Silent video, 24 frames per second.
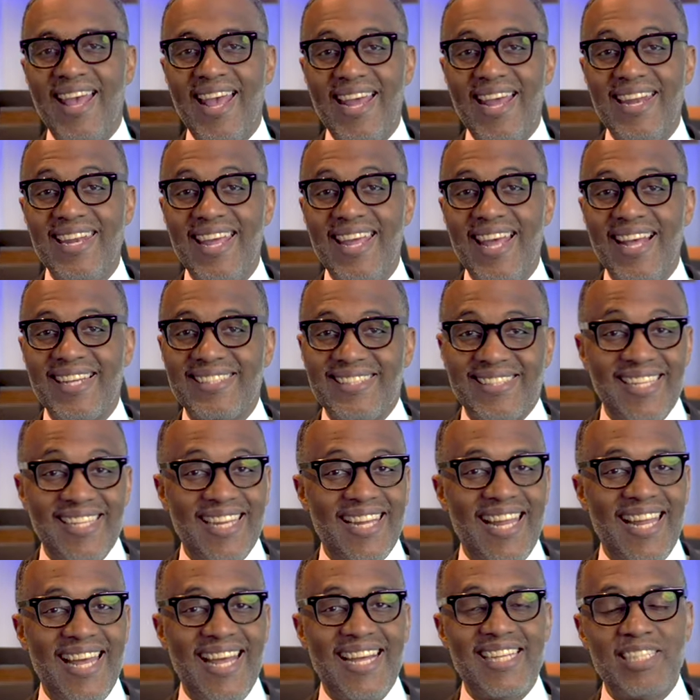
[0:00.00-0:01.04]
Next, the
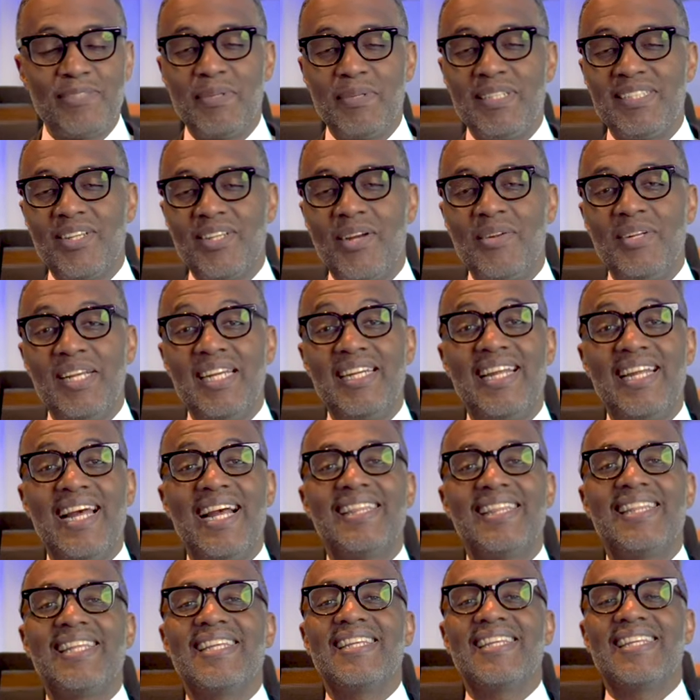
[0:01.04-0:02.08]
last, but certainly
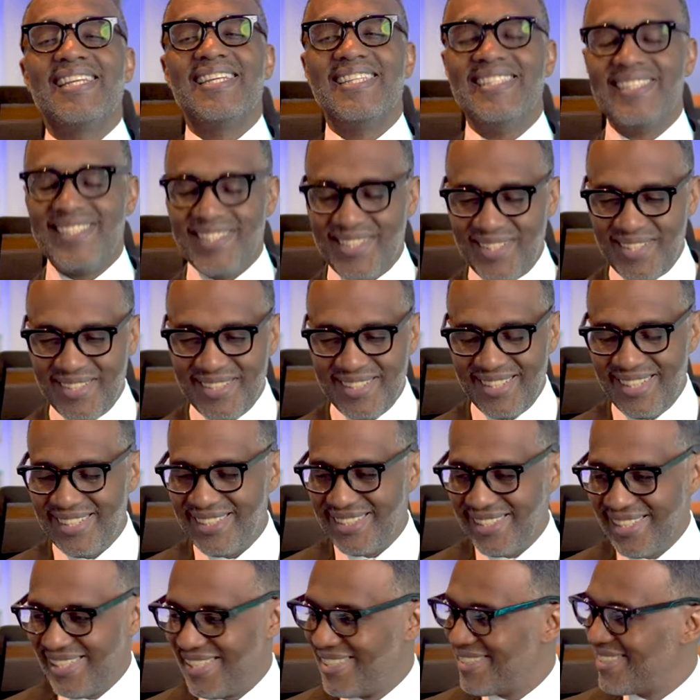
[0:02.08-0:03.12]
not the least on this
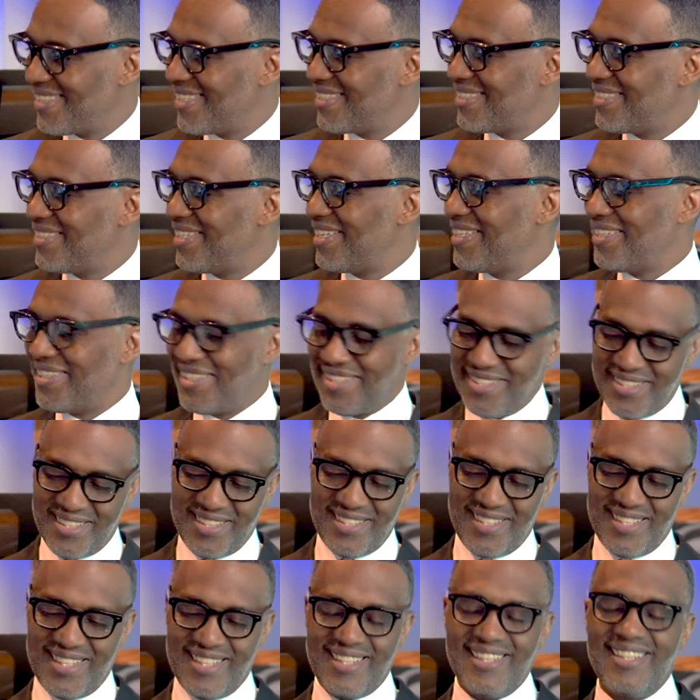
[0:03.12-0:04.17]
list is none other
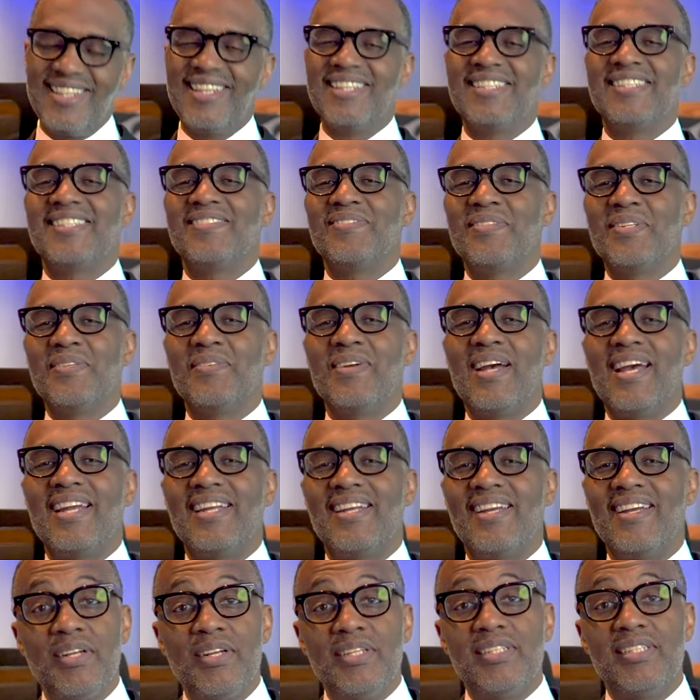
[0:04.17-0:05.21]
than this one right
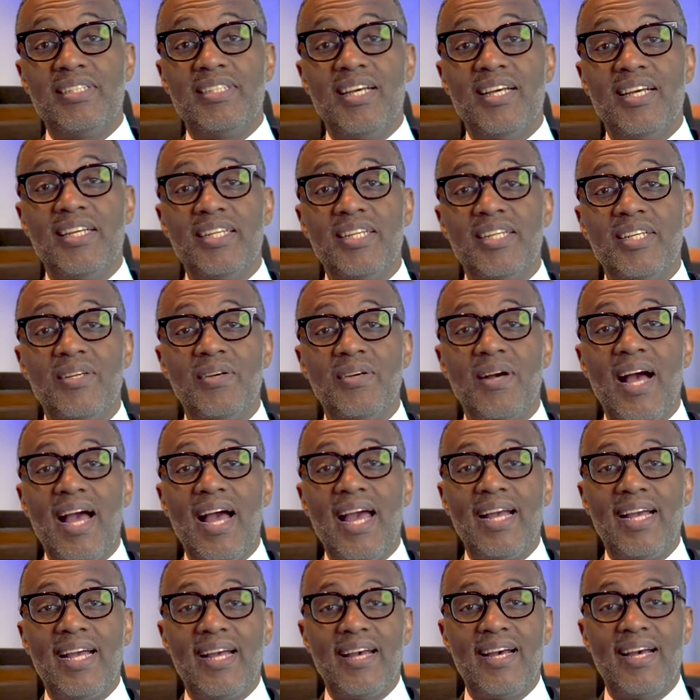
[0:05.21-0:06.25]
here. Dunhill
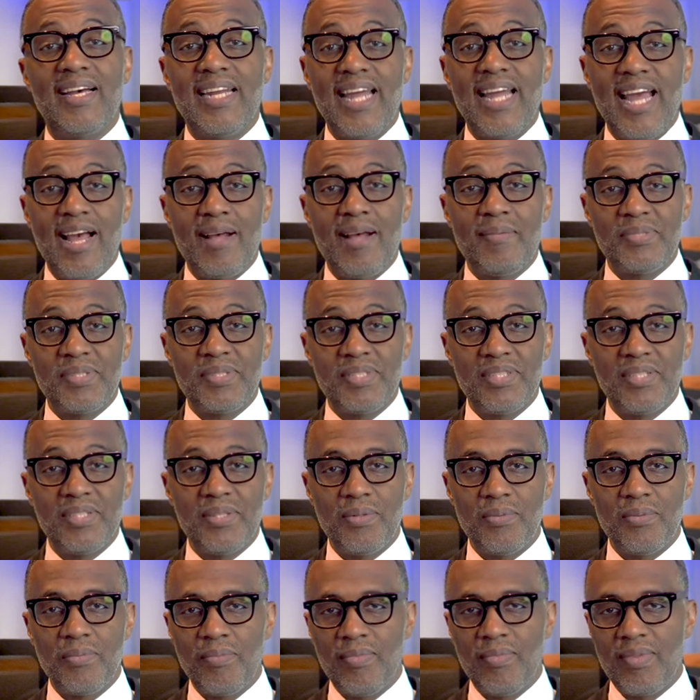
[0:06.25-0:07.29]
Icon
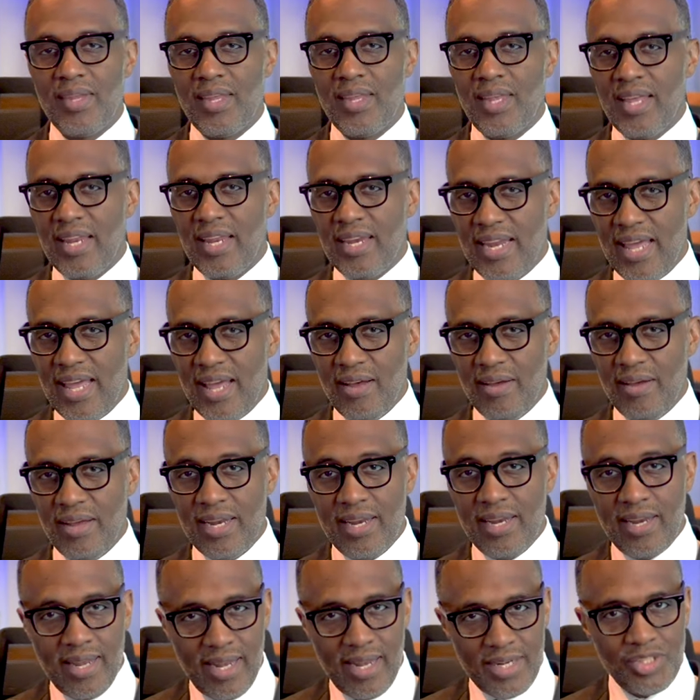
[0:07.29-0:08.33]
Absolute. Now,
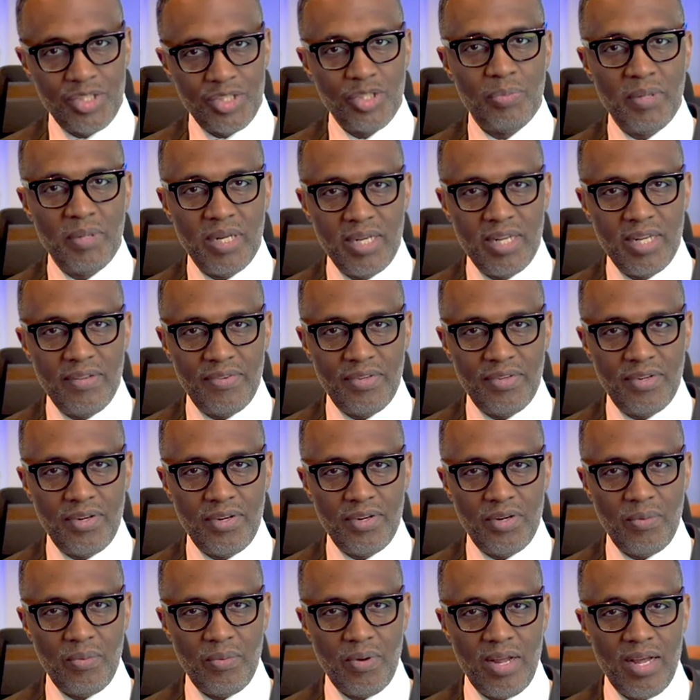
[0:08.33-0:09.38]
unless you've been living
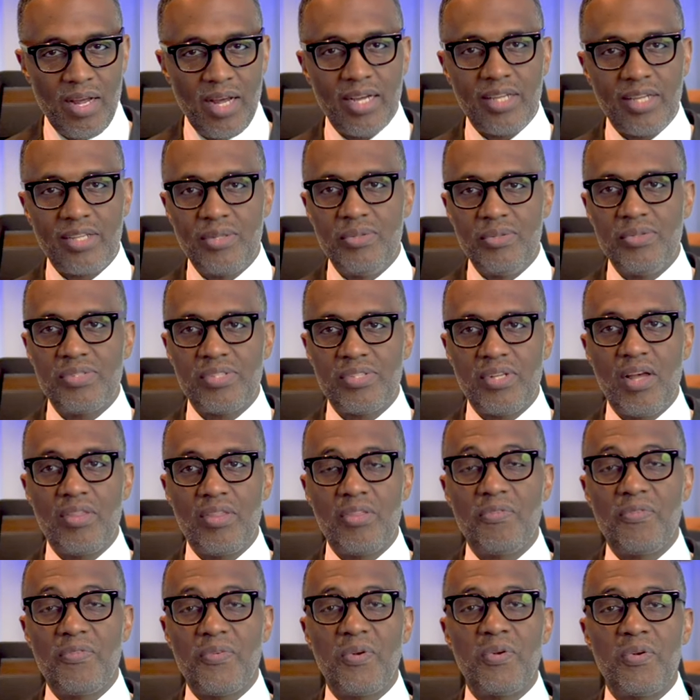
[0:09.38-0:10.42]
under a rock, you saw
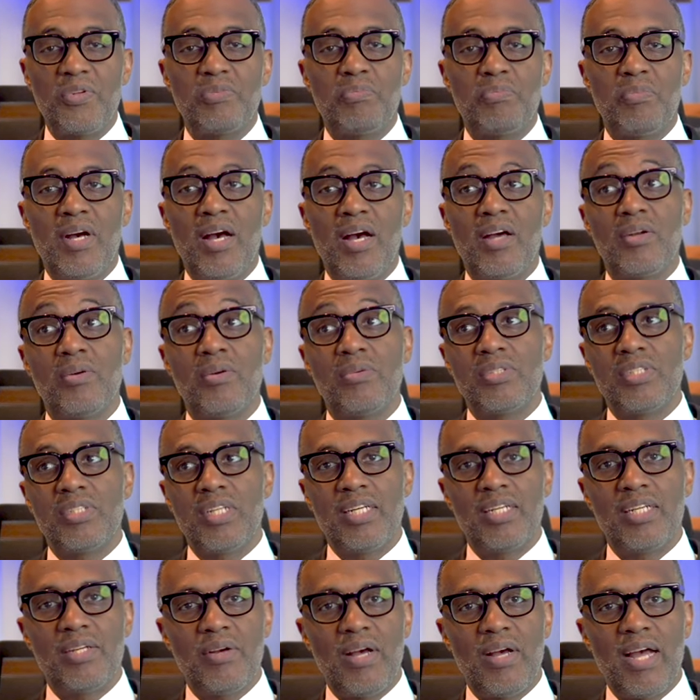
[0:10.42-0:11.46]
the first bottle of
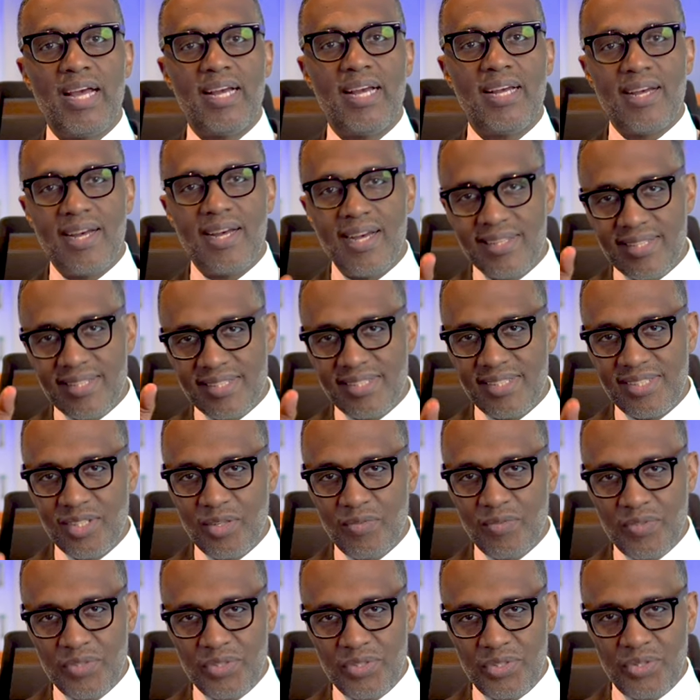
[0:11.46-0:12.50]
Dunhill Icon, the
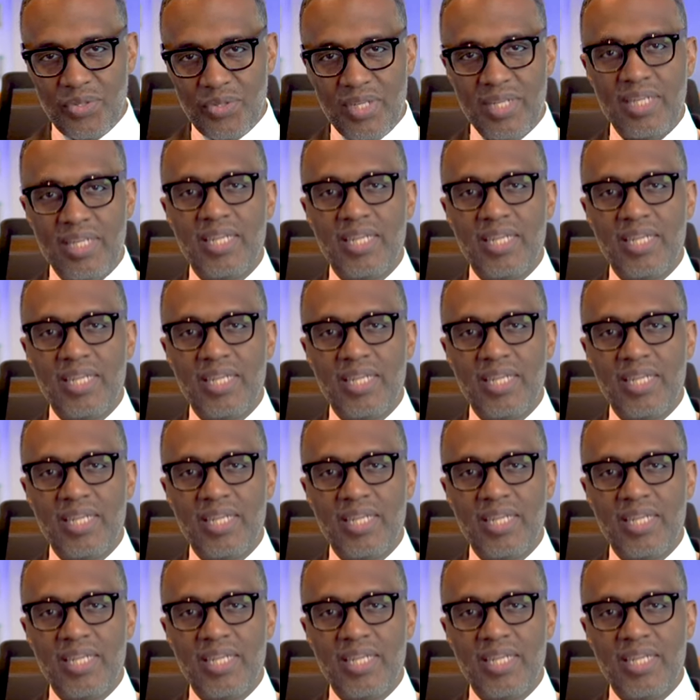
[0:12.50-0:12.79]
silver joint